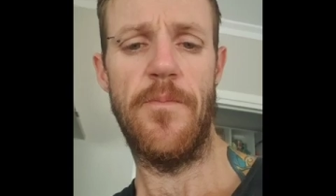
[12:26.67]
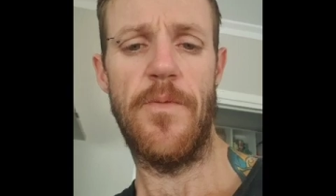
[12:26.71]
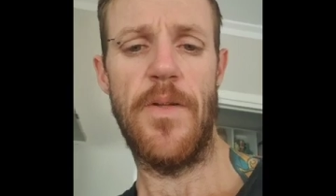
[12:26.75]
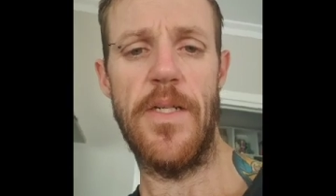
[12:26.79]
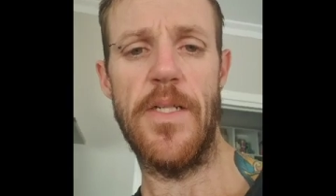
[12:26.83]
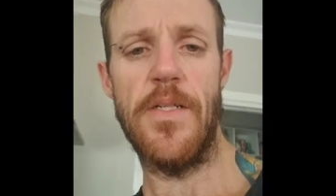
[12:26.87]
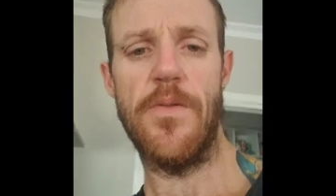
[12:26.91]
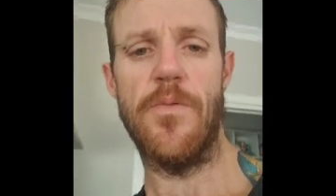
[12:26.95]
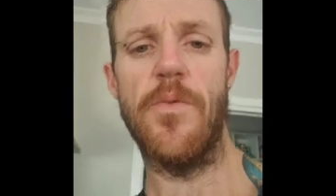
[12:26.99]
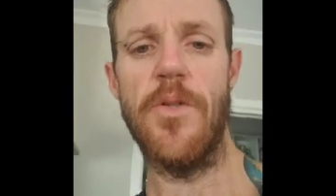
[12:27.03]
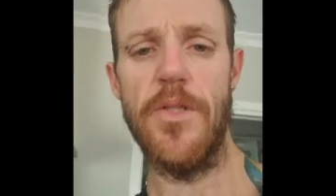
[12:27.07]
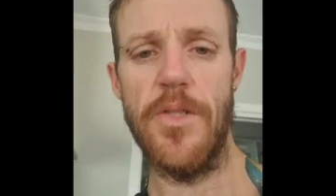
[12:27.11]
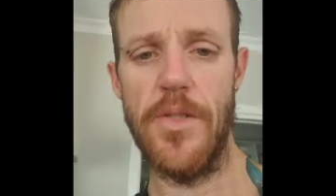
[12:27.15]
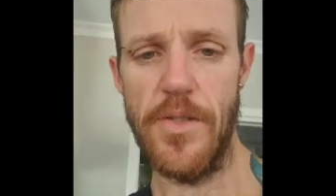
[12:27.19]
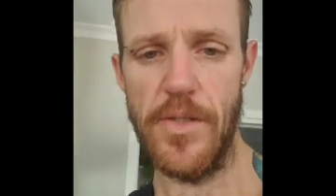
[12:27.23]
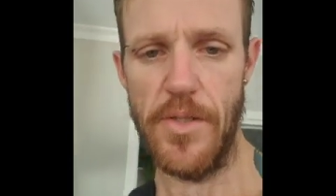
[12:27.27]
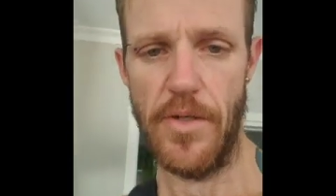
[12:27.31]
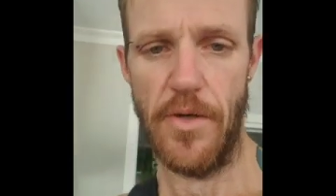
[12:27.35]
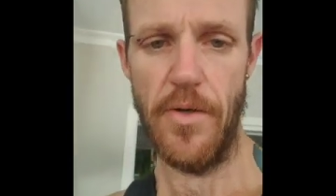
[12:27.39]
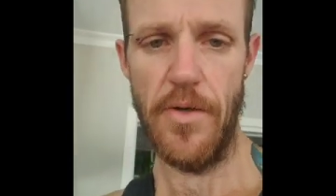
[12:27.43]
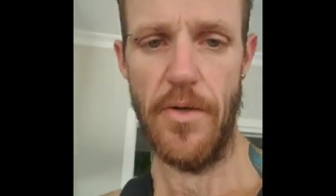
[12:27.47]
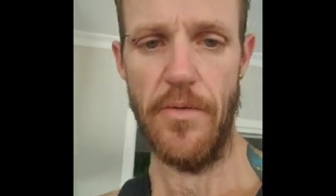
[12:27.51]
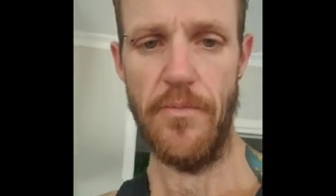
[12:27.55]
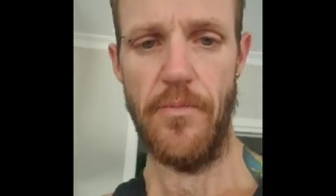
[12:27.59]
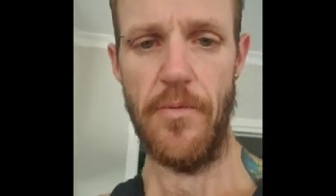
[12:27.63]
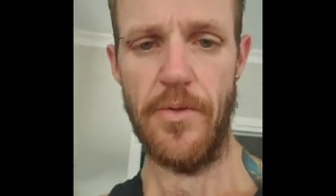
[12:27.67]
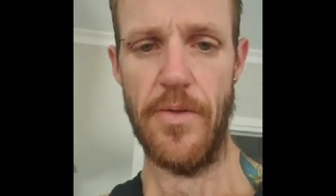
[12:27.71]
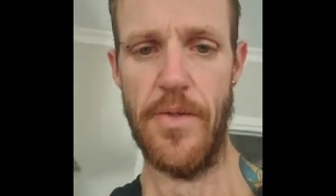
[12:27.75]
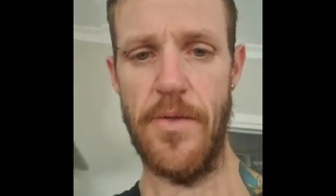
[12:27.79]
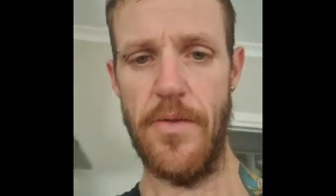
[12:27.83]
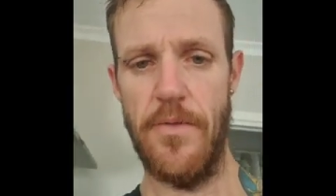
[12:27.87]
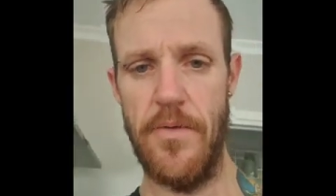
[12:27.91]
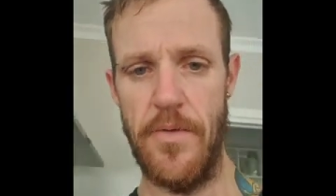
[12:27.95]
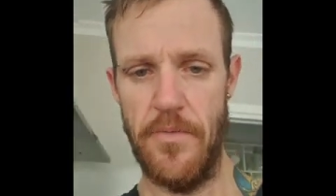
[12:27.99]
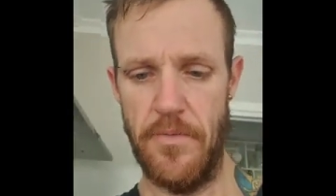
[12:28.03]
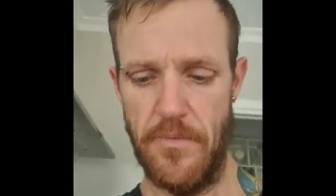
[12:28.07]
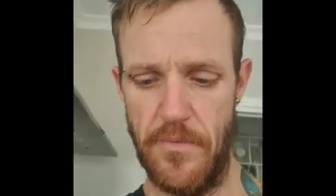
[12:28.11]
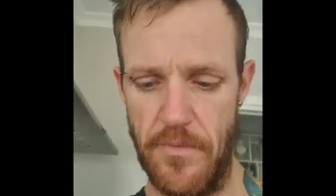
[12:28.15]
Thanks for watching. Sorry it
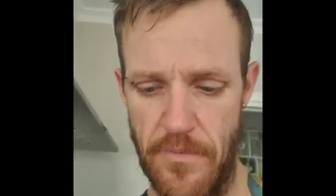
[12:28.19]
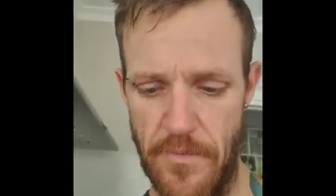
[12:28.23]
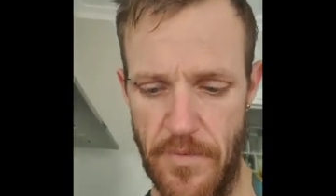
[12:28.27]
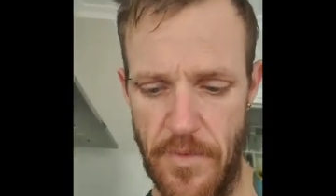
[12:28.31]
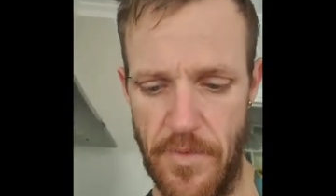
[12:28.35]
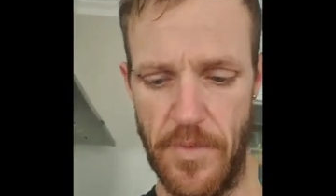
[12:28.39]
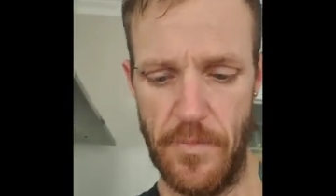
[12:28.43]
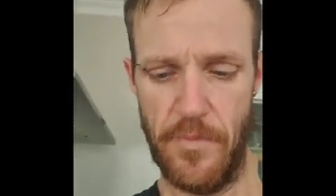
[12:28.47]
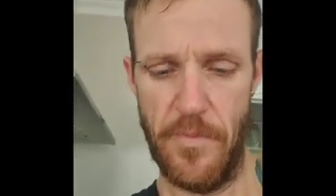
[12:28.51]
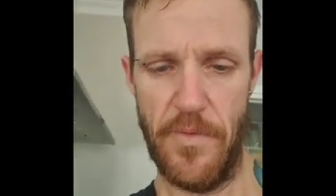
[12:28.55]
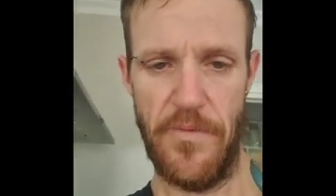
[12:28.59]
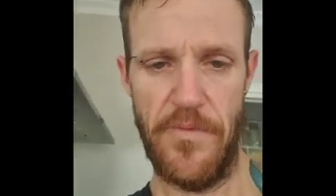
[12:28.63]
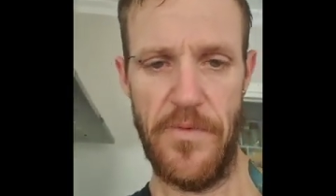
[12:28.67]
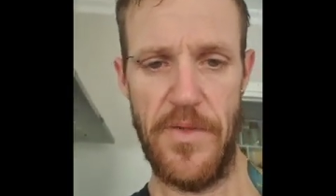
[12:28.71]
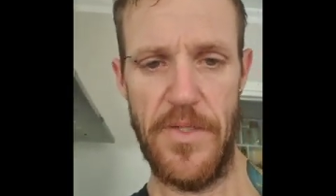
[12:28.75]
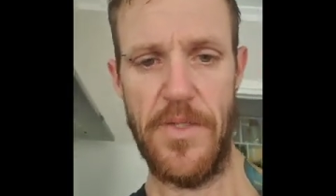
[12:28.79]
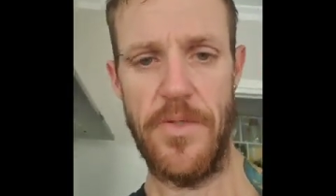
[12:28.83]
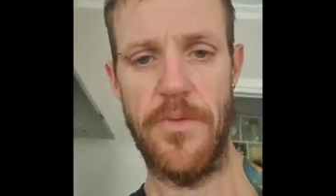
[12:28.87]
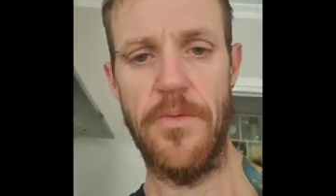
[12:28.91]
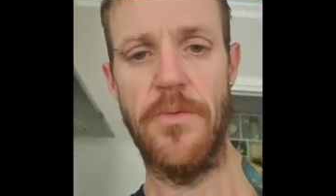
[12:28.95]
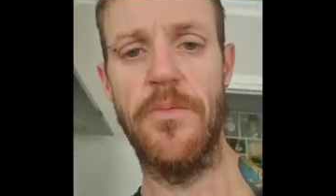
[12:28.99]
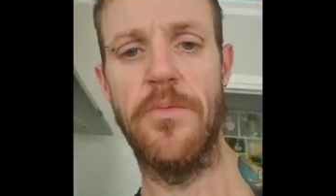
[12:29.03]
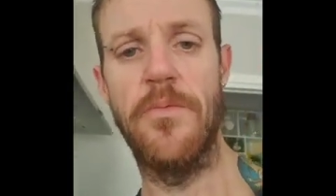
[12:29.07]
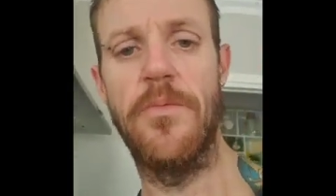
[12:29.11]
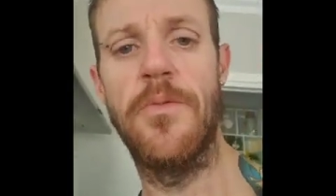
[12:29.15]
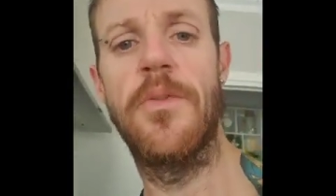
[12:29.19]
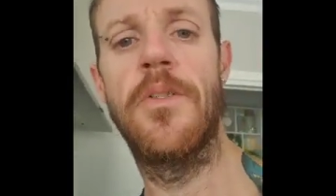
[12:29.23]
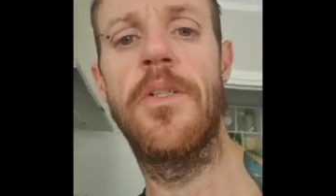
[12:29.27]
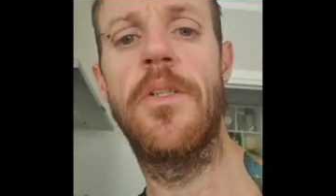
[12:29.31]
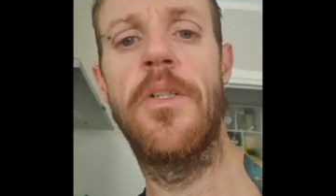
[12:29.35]
wasn't a very professional